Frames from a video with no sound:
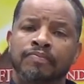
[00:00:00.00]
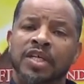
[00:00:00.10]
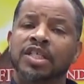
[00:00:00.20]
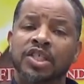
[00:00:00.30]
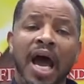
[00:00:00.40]

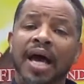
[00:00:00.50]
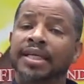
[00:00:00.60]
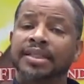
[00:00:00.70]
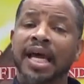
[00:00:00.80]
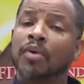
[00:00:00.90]
And John,
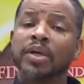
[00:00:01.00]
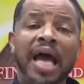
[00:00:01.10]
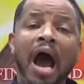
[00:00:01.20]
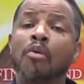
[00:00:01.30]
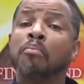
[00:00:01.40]
he said,
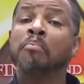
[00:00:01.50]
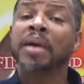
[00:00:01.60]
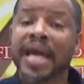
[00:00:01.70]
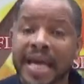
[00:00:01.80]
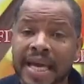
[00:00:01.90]
without
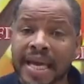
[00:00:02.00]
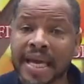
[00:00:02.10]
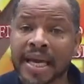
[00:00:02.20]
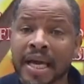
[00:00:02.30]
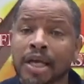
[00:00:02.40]
me,
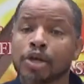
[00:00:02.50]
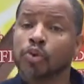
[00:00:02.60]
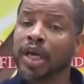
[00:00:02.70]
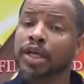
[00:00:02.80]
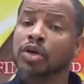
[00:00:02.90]
you
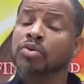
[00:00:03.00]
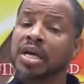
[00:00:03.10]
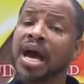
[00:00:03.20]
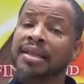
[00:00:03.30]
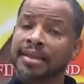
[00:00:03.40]
can do
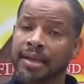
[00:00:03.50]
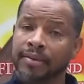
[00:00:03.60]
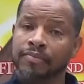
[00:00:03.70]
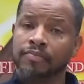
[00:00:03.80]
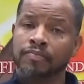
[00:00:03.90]
nothing.
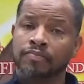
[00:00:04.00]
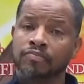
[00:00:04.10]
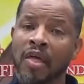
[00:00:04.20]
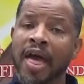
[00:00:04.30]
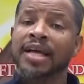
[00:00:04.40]

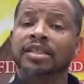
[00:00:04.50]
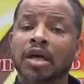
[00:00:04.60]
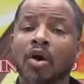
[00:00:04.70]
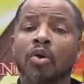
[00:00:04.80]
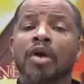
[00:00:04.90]
And
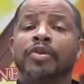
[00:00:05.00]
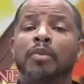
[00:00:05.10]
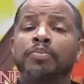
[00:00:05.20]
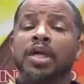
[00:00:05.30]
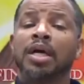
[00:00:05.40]
so the,
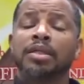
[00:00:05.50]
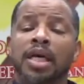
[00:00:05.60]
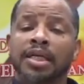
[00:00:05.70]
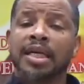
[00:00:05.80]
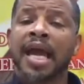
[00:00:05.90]
the,
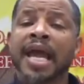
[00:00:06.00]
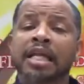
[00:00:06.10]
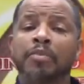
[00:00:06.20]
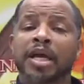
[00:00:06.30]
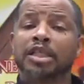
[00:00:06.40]
the
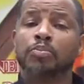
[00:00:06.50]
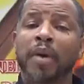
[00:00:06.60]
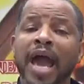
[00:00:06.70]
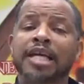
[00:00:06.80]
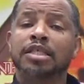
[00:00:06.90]
kingdom is
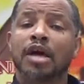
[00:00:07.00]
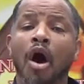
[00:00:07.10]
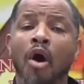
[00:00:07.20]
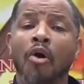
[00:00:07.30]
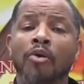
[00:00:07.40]
based
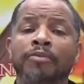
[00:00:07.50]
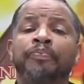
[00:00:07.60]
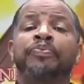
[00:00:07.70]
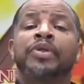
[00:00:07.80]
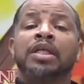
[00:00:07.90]
on
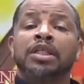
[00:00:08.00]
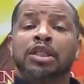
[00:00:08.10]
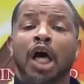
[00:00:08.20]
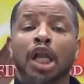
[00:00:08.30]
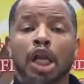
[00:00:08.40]

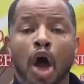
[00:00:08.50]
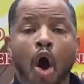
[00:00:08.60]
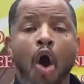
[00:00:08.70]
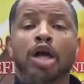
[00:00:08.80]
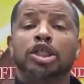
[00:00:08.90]
the
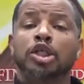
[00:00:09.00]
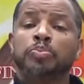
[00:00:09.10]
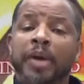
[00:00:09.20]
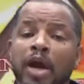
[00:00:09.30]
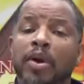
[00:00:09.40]
Lord's
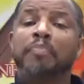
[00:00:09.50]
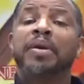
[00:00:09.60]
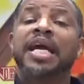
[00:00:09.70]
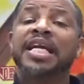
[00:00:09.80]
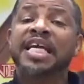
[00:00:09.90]
Spirit
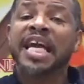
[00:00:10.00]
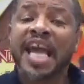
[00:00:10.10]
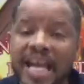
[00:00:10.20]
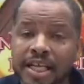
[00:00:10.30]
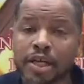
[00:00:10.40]
being
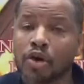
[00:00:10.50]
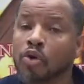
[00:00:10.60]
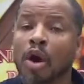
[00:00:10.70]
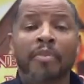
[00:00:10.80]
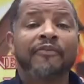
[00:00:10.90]
in
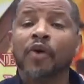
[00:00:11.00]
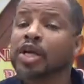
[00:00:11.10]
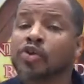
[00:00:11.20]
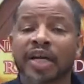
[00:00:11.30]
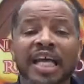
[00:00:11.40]
you before
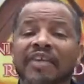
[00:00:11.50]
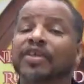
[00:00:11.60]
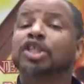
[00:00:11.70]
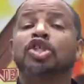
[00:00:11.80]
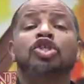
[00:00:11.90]
you can
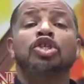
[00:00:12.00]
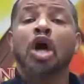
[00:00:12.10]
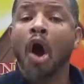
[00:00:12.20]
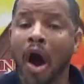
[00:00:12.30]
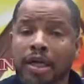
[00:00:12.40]
even
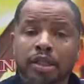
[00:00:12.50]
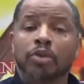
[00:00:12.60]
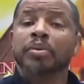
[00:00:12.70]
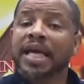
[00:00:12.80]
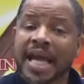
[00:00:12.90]
start to
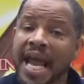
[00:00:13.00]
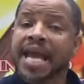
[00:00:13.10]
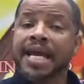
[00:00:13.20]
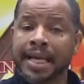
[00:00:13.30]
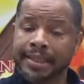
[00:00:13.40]
be in
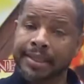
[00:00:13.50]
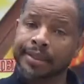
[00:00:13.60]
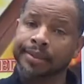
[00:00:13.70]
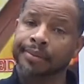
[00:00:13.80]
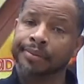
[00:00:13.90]
it.
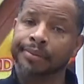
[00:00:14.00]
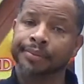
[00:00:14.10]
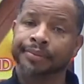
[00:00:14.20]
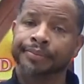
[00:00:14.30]
Yeah.